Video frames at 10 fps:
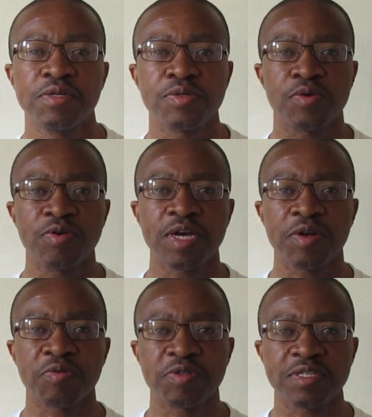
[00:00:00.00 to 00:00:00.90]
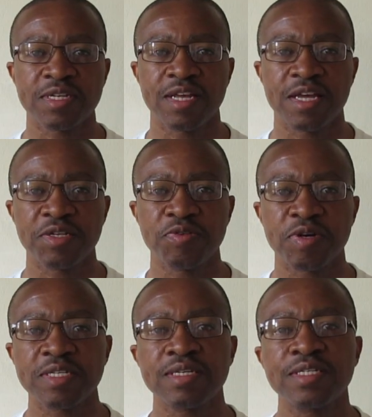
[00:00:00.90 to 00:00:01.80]
So you can consider that you
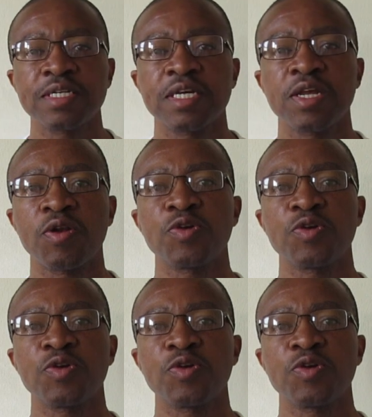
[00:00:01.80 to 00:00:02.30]
are sitting in a